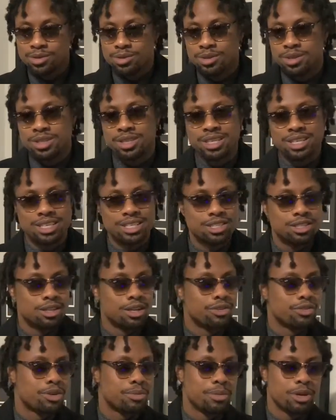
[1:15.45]
the things
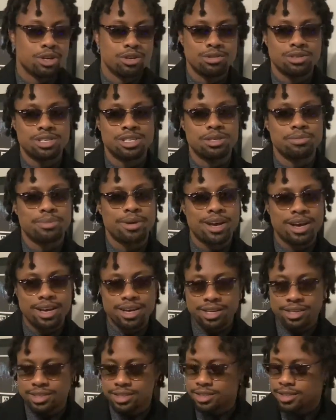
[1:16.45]
love can make you see
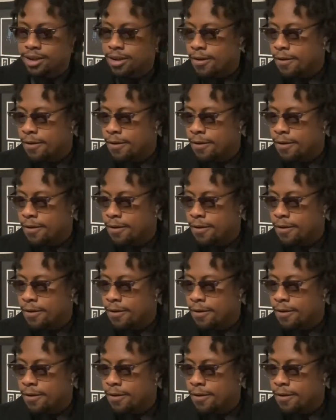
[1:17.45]
past.